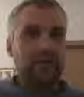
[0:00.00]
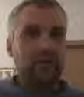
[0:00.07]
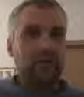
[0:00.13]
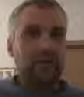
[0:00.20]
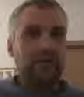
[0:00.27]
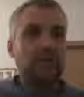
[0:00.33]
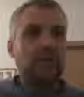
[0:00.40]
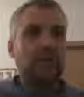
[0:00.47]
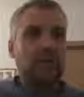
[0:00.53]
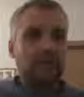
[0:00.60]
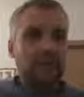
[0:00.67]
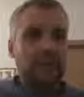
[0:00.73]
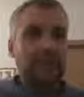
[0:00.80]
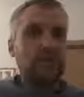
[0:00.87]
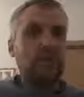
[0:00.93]
So you have to
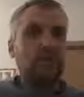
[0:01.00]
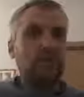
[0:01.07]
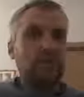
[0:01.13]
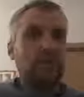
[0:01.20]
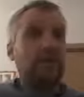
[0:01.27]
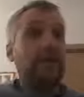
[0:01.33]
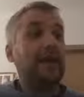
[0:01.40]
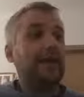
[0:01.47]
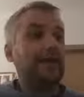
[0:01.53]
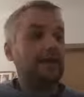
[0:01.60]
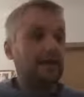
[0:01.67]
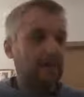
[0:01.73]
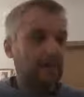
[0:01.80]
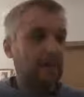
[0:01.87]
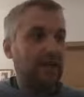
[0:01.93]
come back to your job
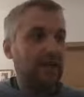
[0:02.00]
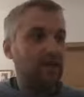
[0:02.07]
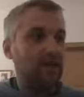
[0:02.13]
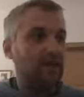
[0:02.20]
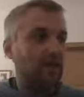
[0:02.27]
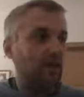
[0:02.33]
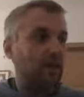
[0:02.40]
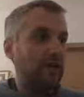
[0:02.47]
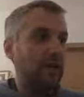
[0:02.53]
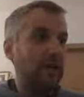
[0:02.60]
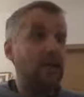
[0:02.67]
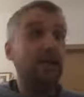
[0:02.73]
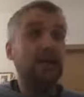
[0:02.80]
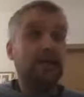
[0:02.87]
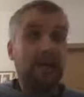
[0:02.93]
again,
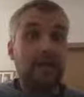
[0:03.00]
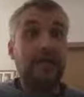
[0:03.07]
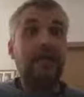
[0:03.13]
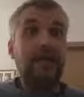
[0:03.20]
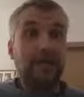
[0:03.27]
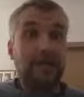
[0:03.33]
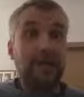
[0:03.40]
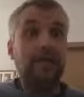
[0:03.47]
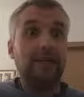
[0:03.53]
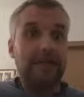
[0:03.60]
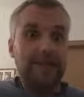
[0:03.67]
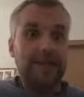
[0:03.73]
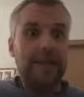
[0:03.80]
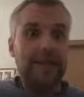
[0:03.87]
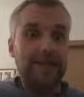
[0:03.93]
and clean and clean and
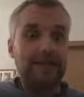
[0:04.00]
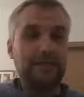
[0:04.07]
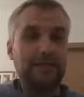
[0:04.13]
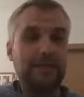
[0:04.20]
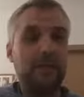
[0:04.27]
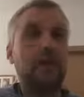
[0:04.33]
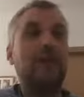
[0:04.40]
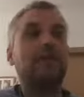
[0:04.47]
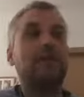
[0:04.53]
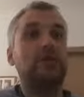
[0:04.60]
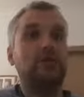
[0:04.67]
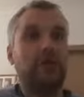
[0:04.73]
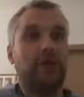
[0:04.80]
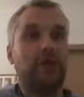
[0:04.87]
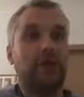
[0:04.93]
clean again. And you have to
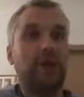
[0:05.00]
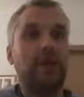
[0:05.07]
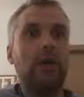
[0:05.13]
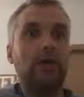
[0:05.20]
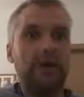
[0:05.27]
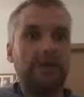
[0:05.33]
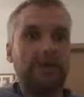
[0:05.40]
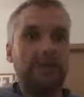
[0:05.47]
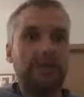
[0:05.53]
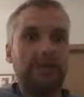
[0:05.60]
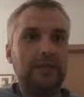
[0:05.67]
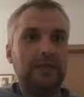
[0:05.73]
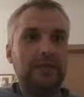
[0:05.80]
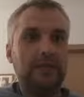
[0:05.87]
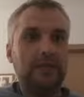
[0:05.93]
do it pretty quick,
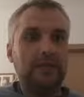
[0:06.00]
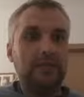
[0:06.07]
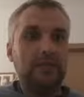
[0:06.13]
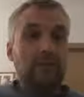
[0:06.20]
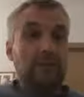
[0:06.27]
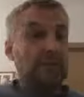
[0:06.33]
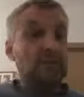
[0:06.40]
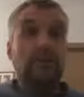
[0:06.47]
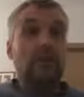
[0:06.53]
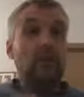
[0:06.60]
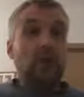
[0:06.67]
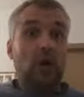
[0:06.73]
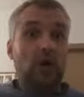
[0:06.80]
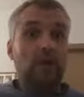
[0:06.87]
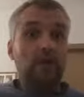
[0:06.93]
because if you
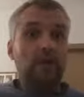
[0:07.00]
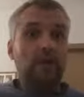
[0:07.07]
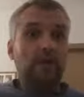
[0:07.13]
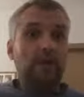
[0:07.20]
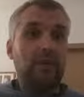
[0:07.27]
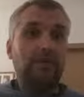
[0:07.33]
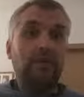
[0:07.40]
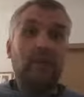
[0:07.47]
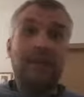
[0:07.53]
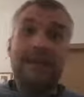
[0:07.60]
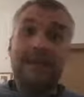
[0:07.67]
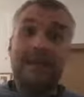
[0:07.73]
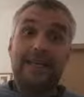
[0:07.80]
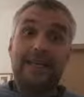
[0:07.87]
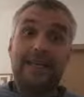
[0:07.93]
don't, people
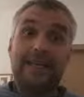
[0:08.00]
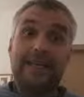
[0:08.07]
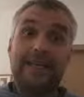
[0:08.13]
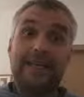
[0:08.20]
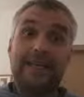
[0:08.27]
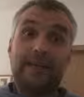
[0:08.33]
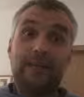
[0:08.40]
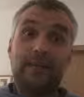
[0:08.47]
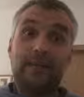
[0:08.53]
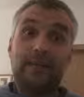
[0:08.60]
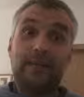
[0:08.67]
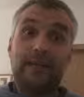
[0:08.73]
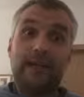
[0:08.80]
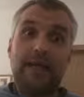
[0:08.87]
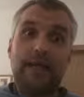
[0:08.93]

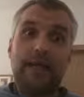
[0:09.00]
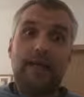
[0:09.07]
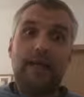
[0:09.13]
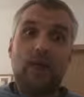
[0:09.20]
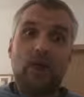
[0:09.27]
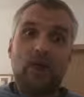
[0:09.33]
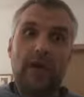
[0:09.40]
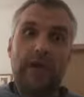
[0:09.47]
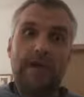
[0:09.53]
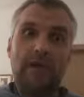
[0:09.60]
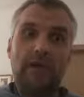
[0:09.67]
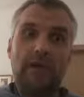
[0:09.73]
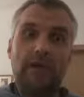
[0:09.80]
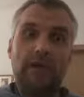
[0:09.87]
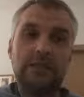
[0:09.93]
get
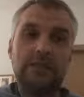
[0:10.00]
annoyed.